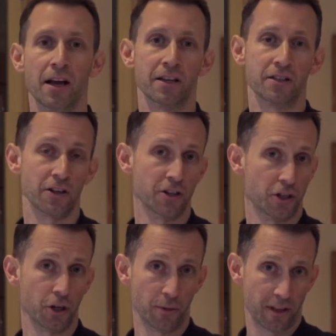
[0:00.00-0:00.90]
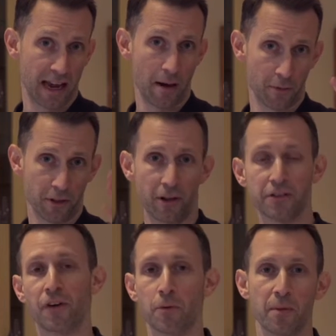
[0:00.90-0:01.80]
because I used to shoot with the camera
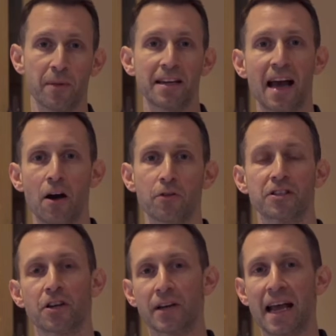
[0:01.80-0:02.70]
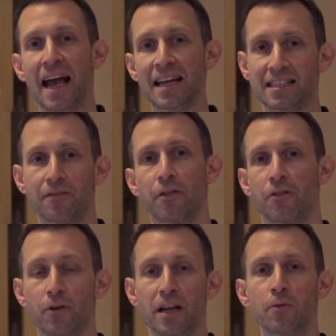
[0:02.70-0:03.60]
that's filming me now, the Sony
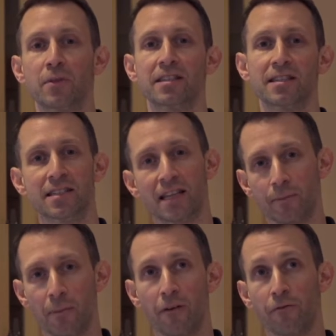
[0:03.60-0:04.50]
a7 III with the Sigma